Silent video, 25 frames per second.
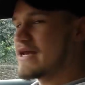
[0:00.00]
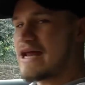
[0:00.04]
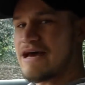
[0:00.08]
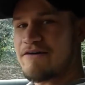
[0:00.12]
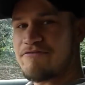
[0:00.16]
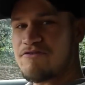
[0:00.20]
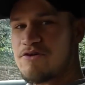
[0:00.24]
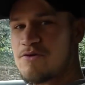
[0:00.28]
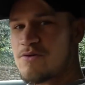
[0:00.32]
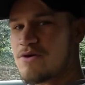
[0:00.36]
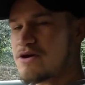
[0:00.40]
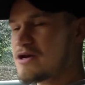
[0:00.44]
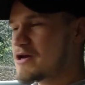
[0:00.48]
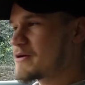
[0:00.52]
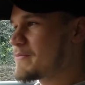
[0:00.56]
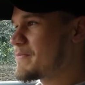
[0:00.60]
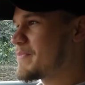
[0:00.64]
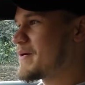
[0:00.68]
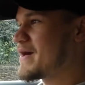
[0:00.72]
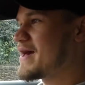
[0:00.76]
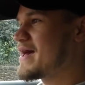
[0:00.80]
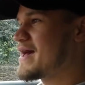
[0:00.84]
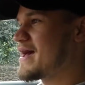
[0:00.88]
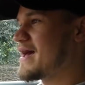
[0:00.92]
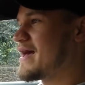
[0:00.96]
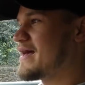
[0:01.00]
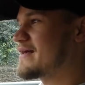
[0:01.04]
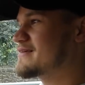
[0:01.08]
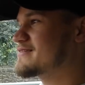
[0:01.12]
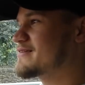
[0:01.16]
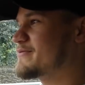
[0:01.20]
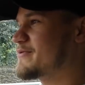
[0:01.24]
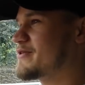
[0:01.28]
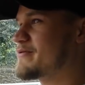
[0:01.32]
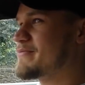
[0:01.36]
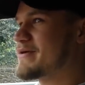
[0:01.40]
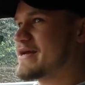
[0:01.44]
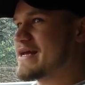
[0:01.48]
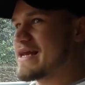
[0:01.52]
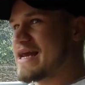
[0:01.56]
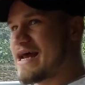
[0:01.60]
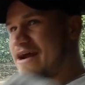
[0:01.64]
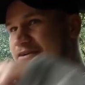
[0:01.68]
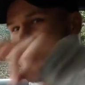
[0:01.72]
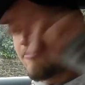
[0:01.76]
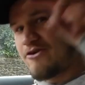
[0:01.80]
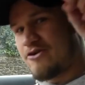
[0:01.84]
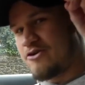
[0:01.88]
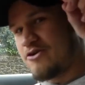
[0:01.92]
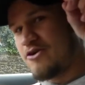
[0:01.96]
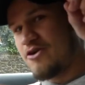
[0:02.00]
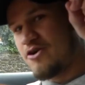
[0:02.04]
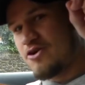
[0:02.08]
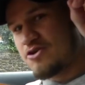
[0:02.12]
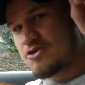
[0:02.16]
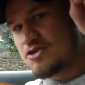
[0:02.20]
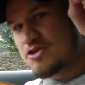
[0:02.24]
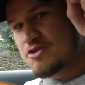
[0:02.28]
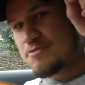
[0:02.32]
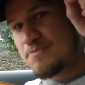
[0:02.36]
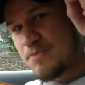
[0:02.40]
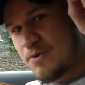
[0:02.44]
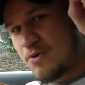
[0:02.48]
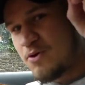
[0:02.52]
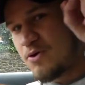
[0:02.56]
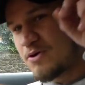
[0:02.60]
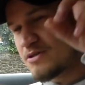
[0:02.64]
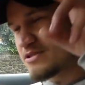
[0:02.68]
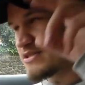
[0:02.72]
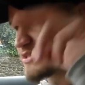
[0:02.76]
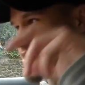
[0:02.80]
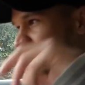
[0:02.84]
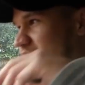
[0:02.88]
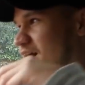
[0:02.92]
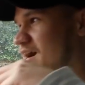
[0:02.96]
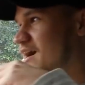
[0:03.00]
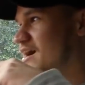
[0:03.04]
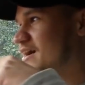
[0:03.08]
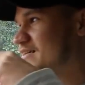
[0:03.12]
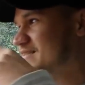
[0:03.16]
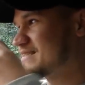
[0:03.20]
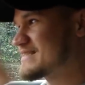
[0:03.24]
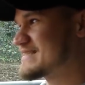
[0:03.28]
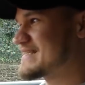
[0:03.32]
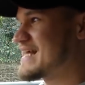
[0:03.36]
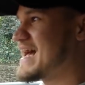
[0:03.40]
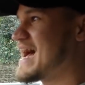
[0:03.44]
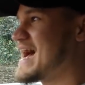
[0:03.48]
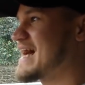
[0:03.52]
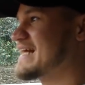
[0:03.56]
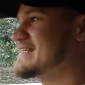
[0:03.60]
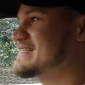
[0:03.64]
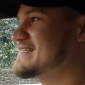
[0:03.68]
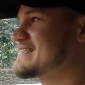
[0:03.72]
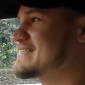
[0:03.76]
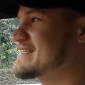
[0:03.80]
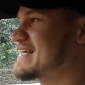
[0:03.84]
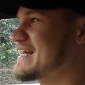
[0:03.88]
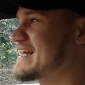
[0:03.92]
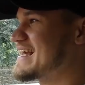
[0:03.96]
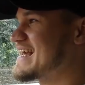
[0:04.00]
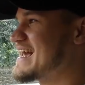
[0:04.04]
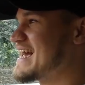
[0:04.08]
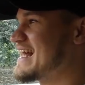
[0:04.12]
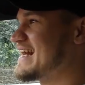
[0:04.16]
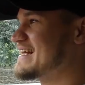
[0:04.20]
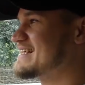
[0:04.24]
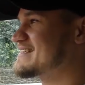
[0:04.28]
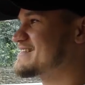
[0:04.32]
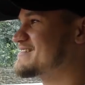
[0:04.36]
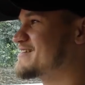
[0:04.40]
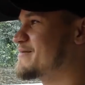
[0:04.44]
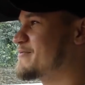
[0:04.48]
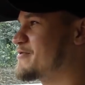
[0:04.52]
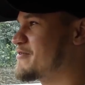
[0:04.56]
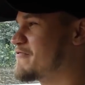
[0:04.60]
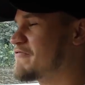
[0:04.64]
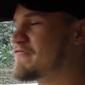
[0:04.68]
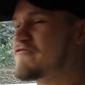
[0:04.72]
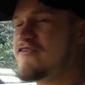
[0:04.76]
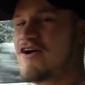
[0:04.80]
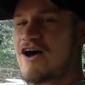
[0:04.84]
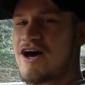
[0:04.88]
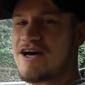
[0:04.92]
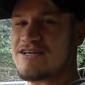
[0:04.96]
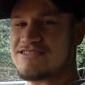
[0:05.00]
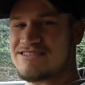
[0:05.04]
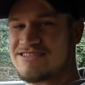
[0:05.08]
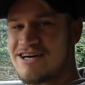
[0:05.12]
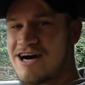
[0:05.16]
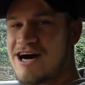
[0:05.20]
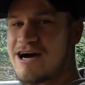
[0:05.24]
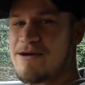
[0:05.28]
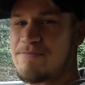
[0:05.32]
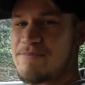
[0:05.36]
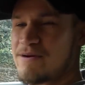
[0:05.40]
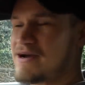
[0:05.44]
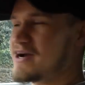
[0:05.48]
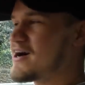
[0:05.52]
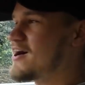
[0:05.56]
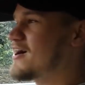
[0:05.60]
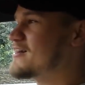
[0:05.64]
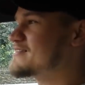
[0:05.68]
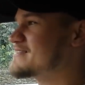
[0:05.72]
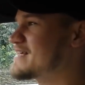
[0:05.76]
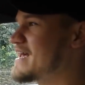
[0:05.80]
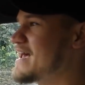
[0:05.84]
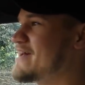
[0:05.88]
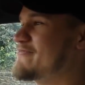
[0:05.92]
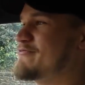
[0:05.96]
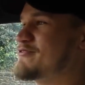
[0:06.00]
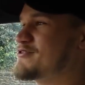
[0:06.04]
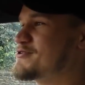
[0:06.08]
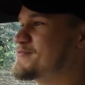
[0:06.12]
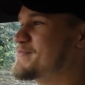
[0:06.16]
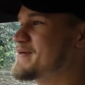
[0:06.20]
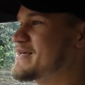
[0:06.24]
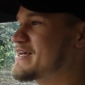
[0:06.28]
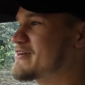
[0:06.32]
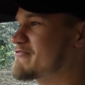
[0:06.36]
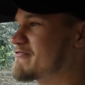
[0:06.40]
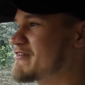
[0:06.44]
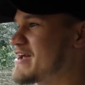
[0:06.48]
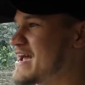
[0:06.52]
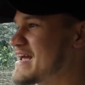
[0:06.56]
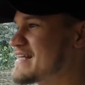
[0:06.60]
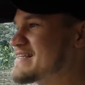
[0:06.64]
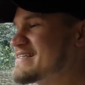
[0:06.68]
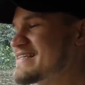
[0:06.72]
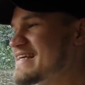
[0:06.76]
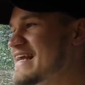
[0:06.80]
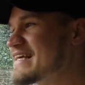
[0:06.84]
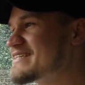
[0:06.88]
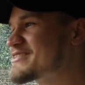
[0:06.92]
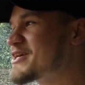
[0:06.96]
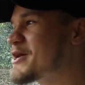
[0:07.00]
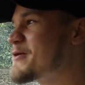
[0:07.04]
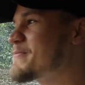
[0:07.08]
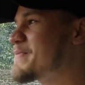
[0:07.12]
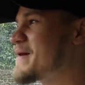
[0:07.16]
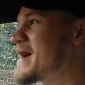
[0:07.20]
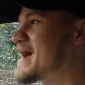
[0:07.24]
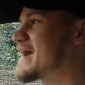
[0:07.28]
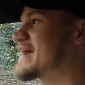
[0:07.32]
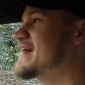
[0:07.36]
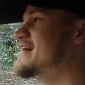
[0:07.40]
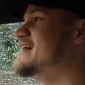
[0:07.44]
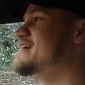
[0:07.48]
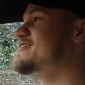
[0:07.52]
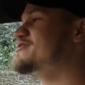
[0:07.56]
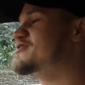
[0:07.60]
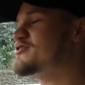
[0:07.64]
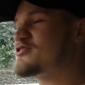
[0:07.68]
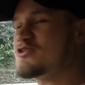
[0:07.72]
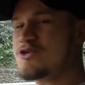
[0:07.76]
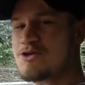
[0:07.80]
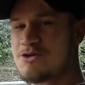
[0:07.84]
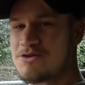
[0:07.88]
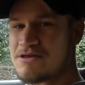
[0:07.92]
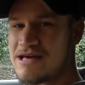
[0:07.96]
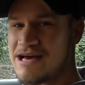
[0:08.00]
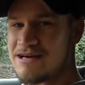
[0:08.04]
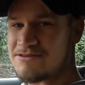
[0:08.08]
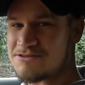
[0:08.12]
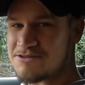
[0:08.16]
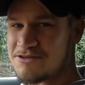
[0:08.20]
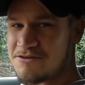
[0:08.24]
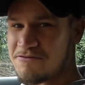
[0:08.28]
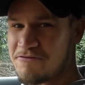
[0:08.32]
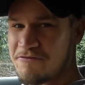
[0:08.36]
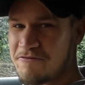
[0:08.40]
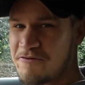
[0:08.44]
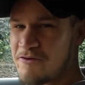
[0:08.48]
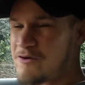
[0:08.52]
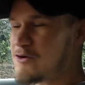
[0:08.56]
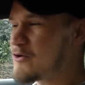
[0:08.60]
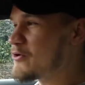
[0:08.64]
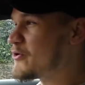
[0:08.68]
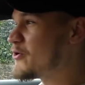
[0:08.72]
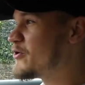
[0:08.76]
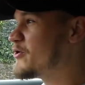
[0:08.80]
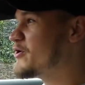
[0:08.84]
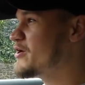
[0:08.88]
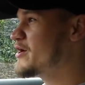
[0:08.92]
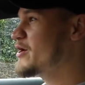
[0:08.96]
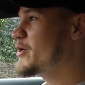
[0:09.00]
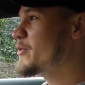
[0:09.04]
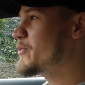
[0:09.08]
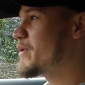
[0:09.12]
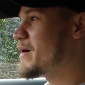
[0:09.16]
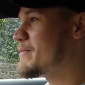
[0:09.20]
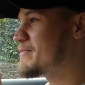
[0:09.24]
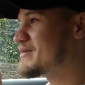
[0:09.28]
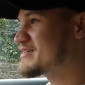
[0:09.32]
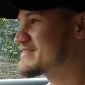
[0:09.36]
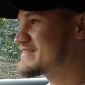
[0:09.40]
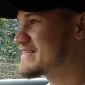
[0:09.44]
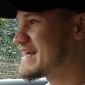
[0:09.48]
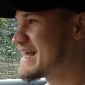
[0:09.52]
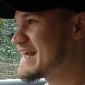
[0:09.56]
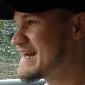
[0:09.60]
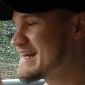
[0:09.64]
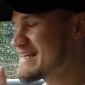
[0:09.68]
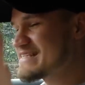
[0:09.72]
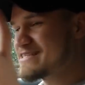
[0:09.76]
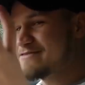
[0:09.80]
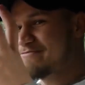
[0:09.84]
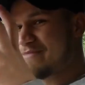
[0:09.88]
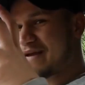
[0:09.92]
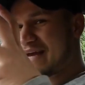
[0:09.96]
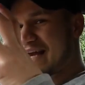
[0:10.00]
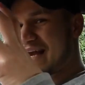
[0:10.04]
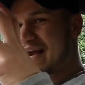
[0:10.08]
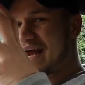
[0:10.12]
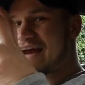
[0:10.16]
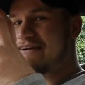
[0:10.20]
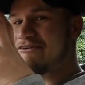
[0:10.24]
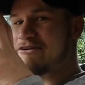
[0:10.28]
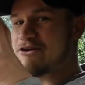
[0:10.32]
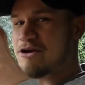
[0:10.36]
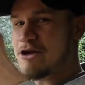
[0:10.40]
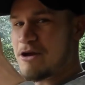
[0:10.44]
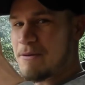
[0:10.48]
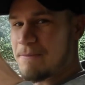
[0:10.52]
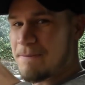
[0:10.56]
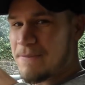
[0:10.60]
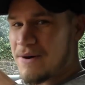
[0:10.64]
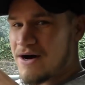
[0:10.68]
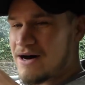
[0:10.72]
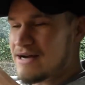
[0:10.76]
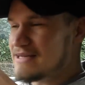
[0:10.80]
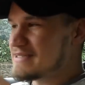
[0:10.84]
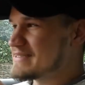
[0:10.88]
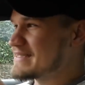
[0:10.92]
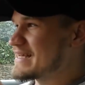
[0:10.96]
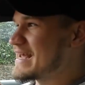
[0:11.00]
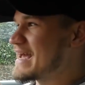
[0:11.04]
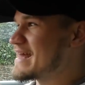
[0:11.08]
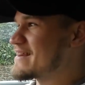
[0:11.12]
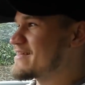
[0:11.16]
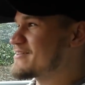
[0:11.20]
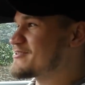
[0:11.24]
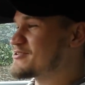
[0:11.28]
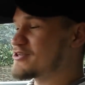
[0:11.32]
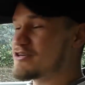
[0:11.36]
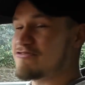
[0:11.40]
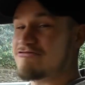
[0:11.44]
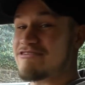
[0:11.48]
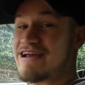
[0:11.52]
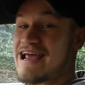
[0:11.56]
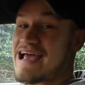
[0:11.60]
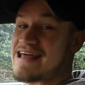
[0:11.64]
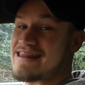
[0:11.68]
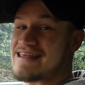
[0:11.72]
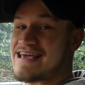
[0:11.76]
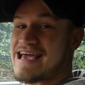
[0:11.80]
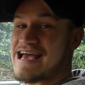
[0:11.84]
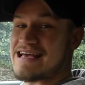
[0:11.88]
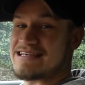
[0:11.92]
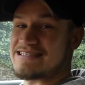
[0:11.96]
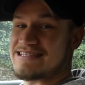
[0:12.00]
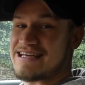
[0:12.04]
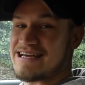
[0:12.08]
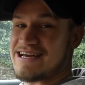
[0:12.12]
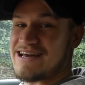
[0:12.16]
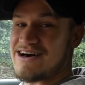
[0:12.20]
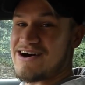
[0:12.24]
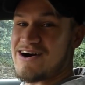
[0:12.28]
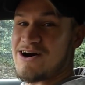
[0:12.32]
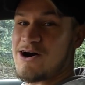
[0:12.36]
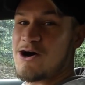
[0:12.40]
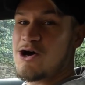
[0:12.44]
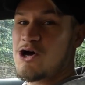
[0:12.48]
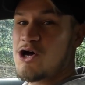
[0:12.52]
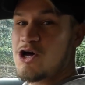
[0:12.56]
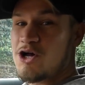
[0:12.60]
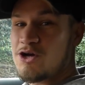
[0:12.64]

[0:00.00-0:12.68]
Now, if you want to compare some of the McLaren sports car stats against some of the first hypercars ever to be created, let's go back to 2004, where Mercedes and McLaren combined together to create the SLR.